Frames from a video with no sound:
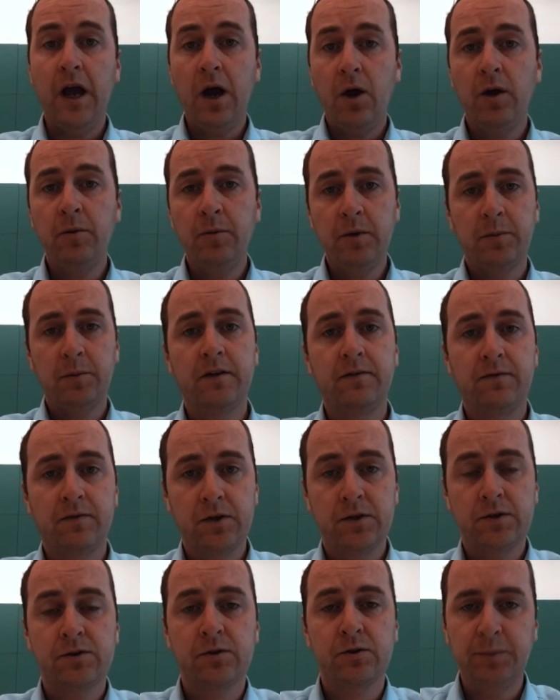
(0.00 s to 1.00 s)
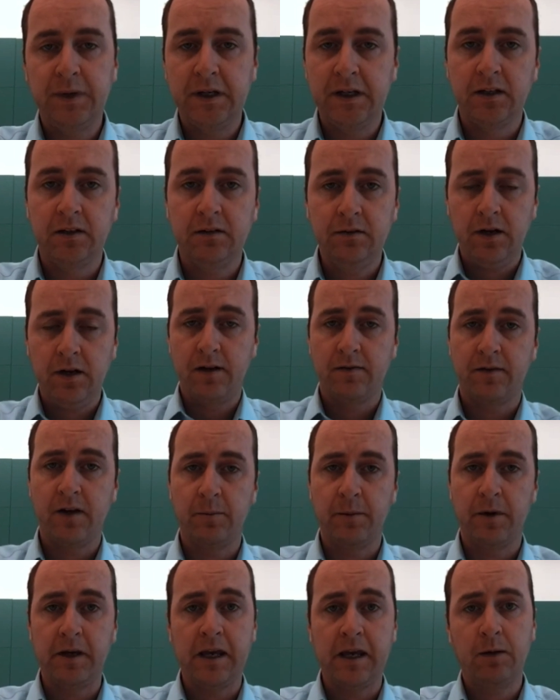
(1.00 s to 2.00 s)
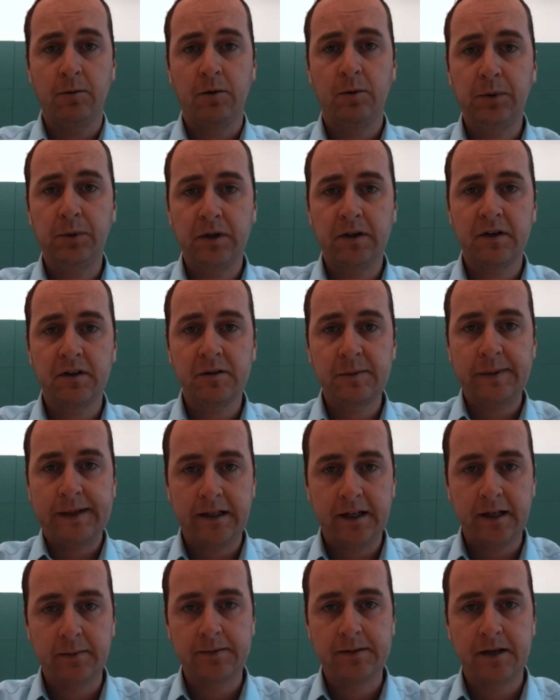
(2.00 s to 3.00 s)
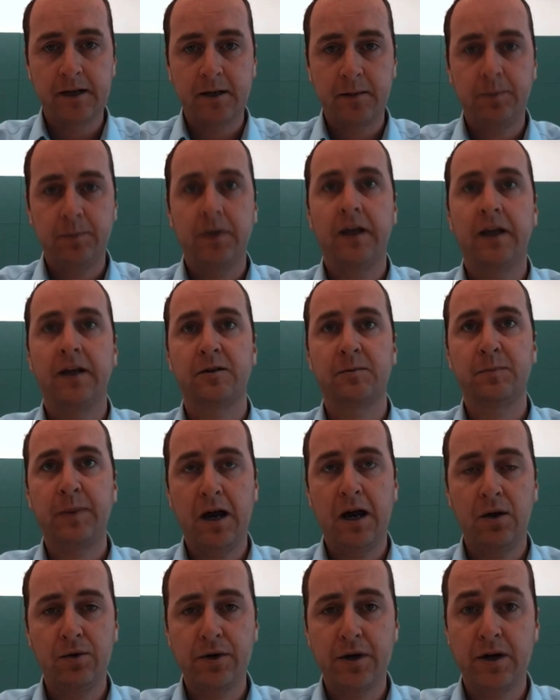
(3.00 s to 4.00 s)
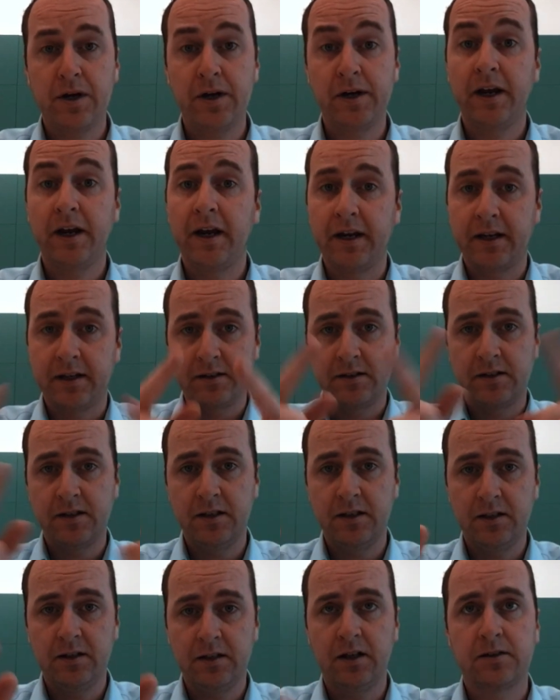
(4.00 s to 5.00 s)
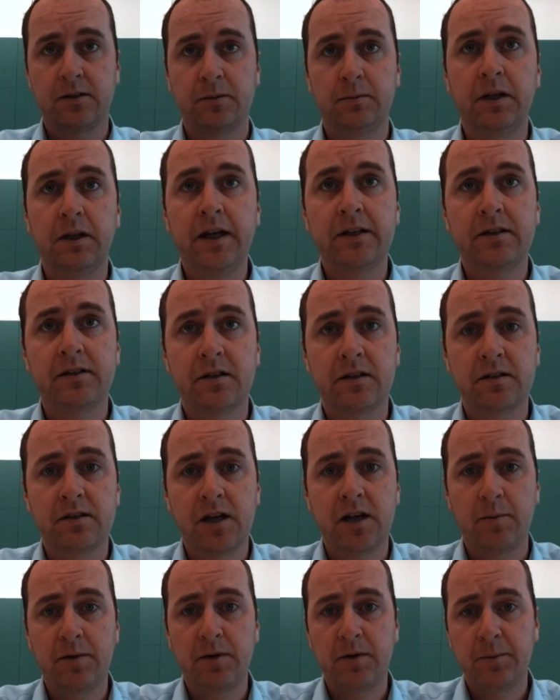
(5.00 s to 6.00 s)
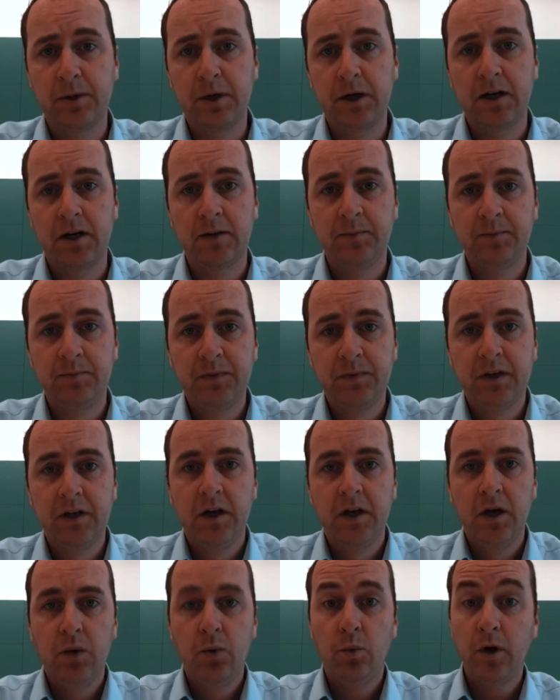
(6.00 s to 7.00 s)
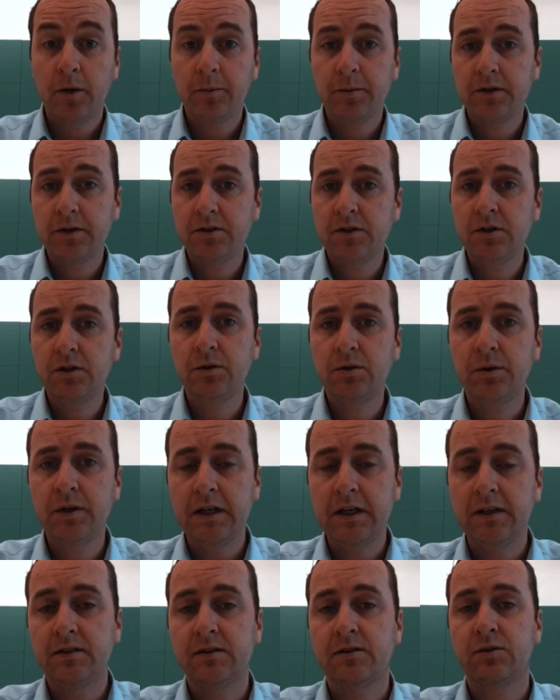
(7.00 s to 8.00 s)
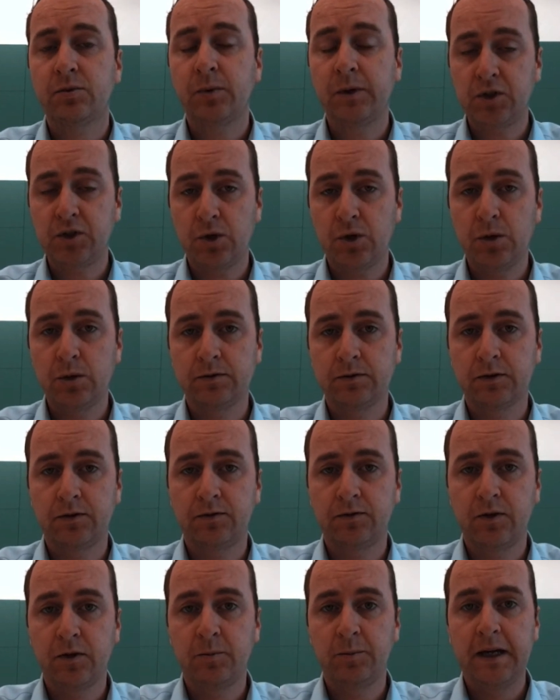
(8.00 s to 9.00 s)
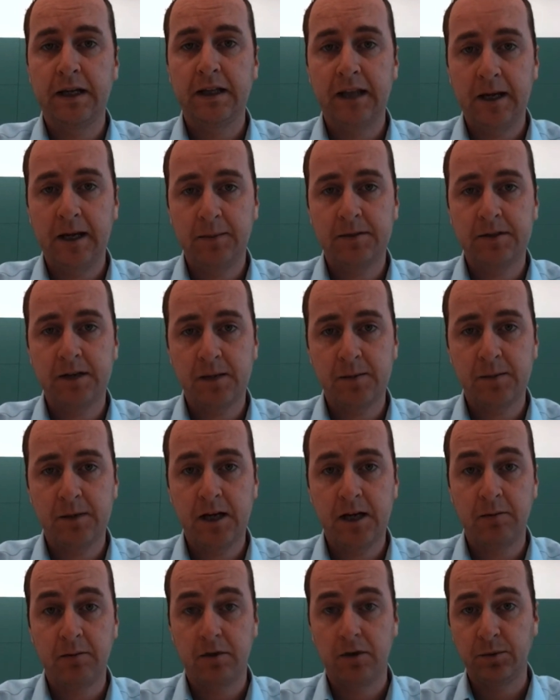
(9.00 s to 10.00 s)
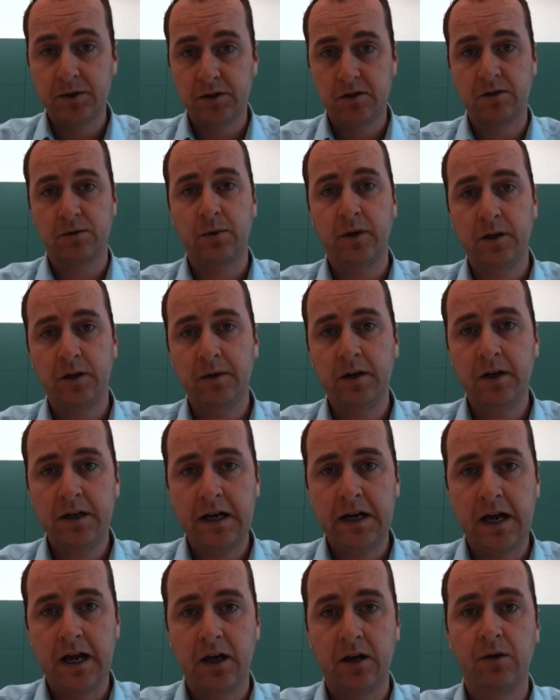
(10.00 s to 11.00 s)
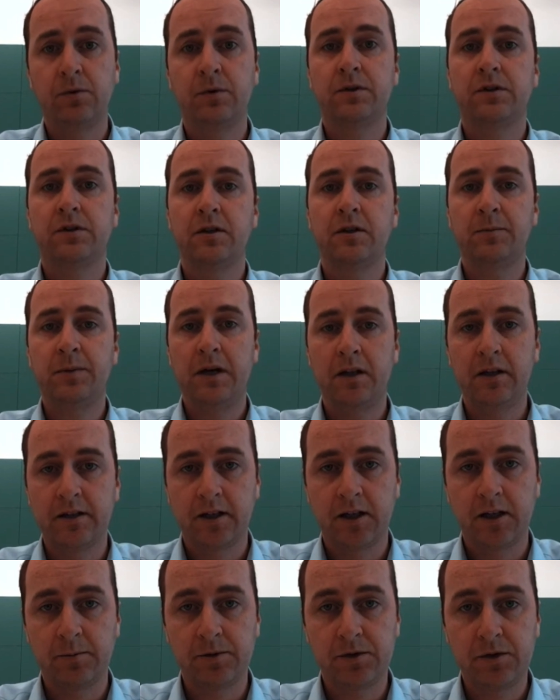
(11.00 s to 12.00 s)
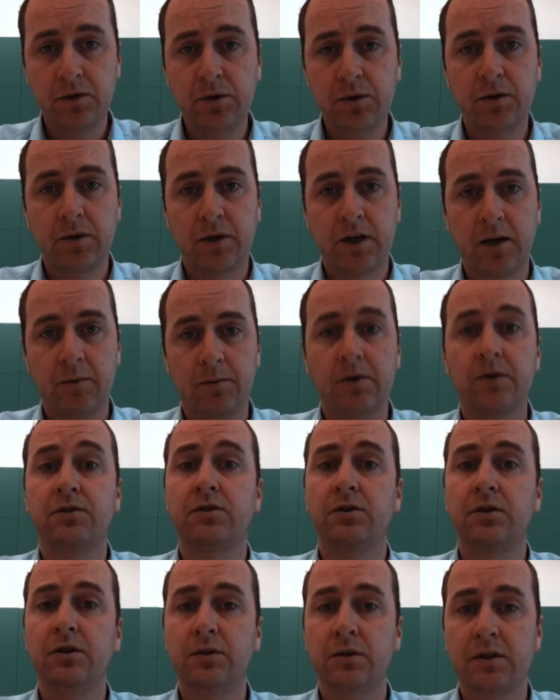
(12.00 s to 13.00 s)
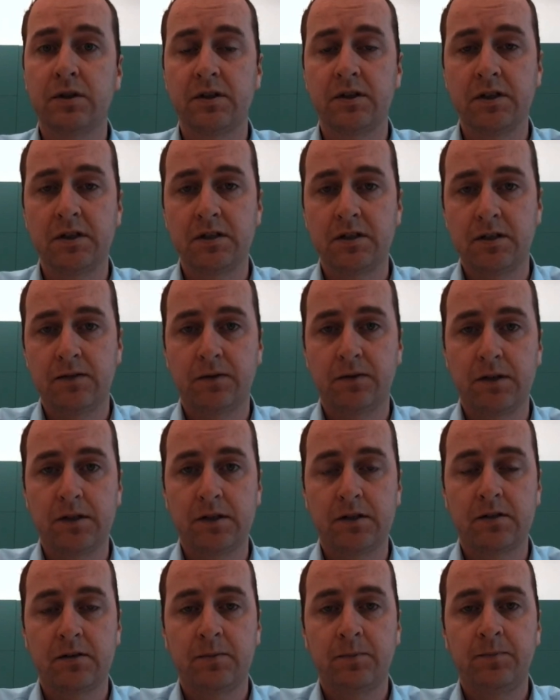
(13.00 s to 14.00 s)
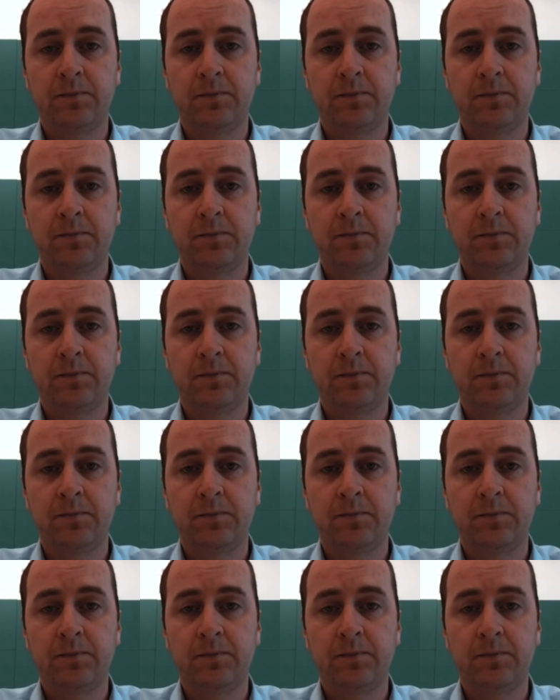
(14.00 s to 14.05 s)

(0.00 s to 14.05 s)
now I'm in my first Zoom meeting. I've got my camera plugged into my laptop and it's powered on and I can see some lights on the top of the bar. What I'm going to do is switch over from my laptop camera, which is what I'm on now, to the Polycom Studio camera so you can see a difference.